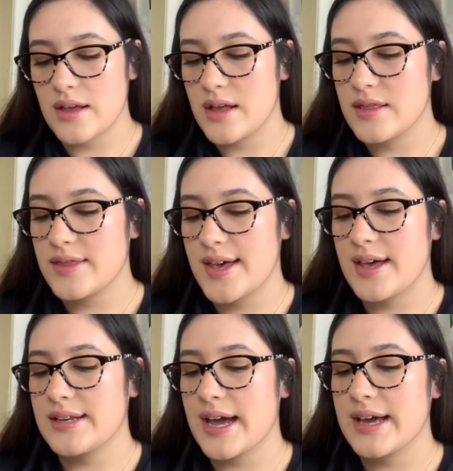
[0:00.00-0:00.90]

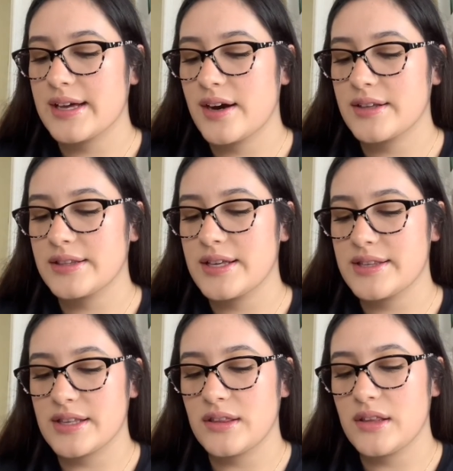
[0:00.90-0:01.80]
Then I got
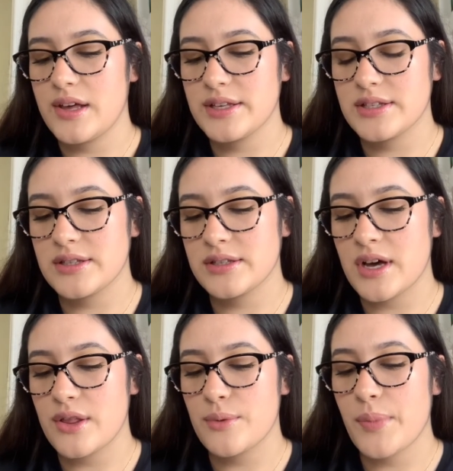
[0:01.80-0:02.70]
this Luxe
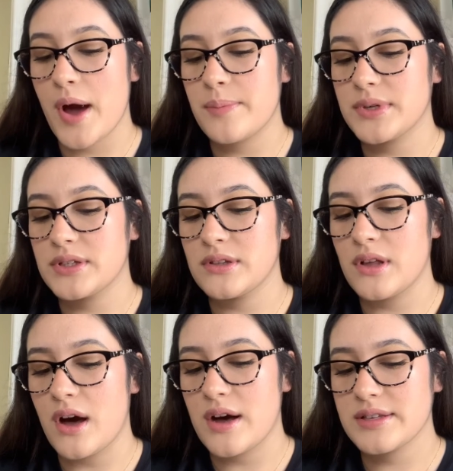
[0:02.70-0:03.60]
ColourPop
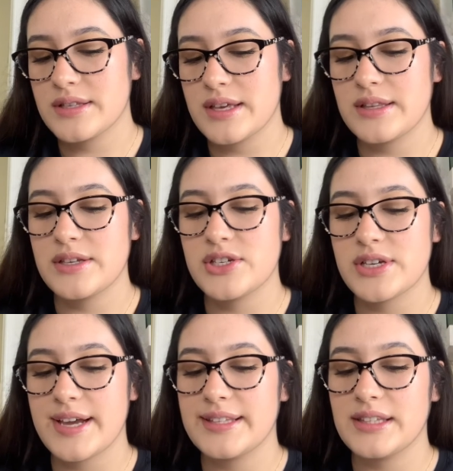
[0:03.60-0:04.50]
Gloss in the
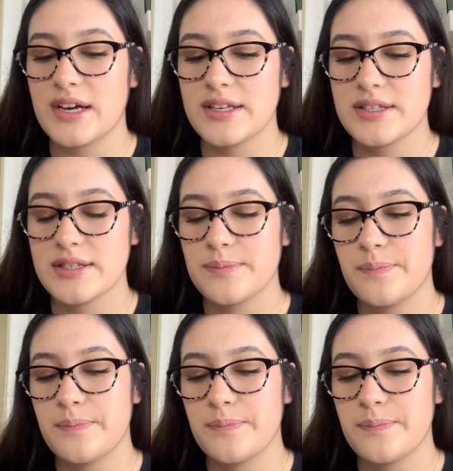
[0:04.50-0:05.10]
shade Lust.